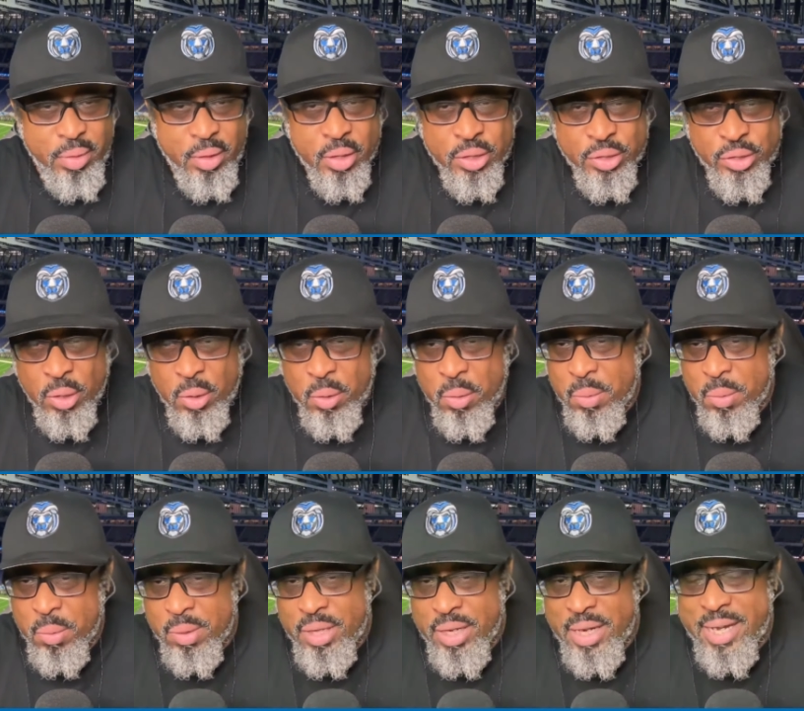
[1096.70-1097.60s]
So
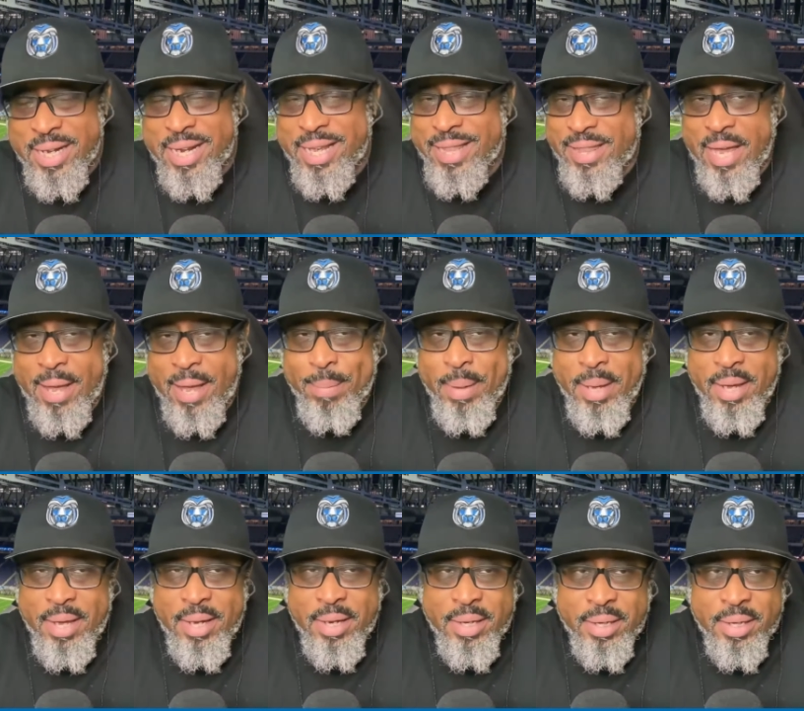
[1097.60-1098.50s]
looking at that,
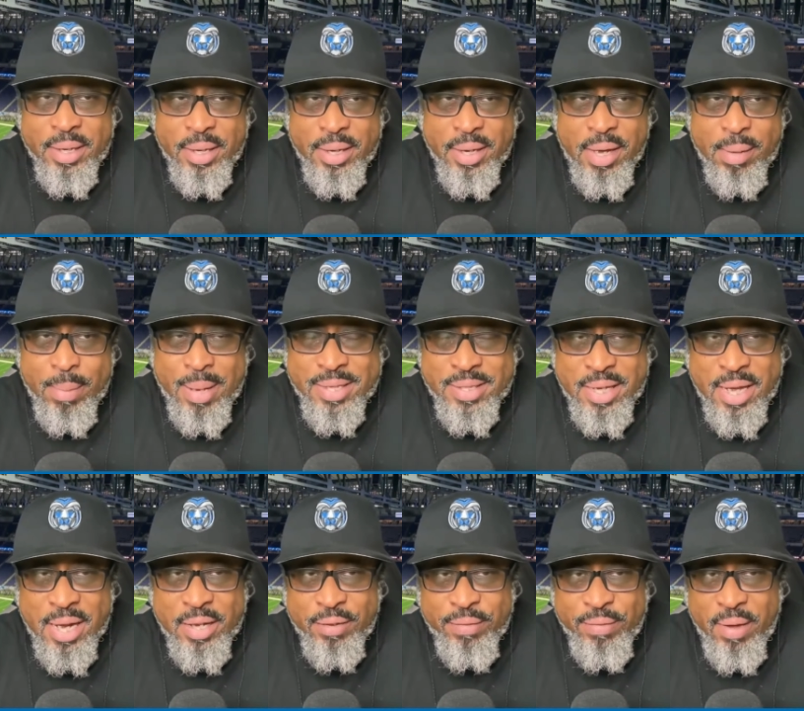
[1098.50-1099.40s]
man, am I
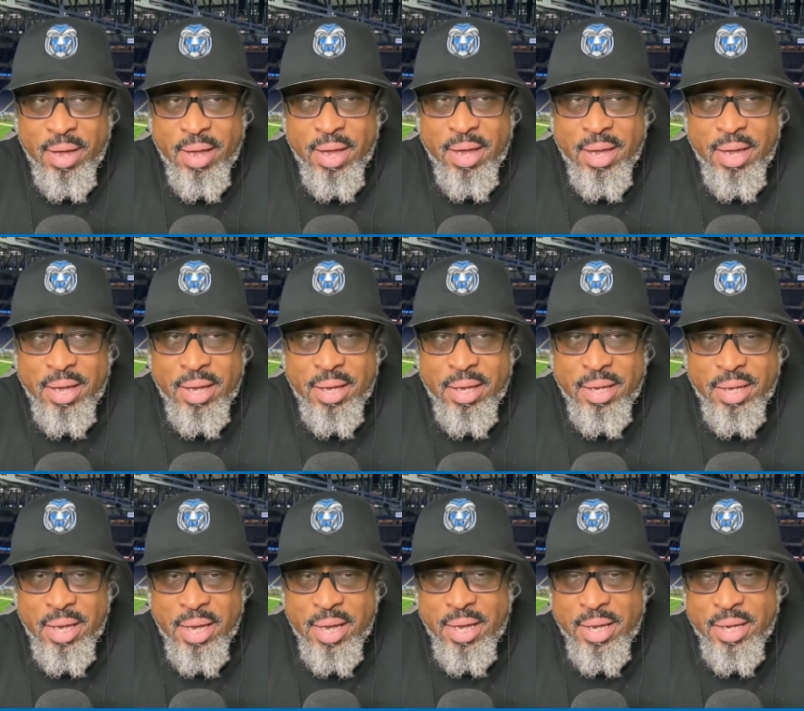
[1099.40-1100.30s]
satisfied?
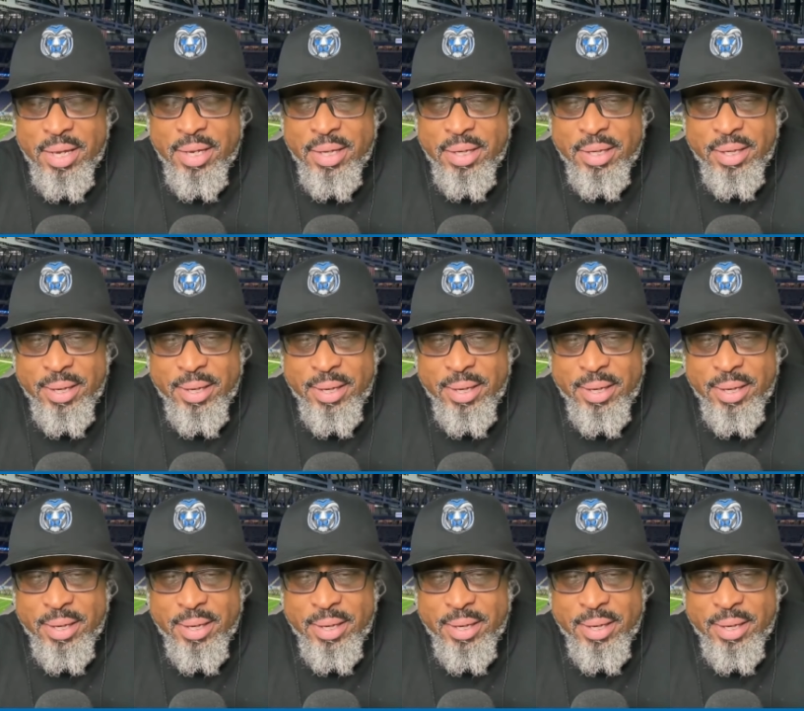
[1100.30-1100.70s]
Yeah.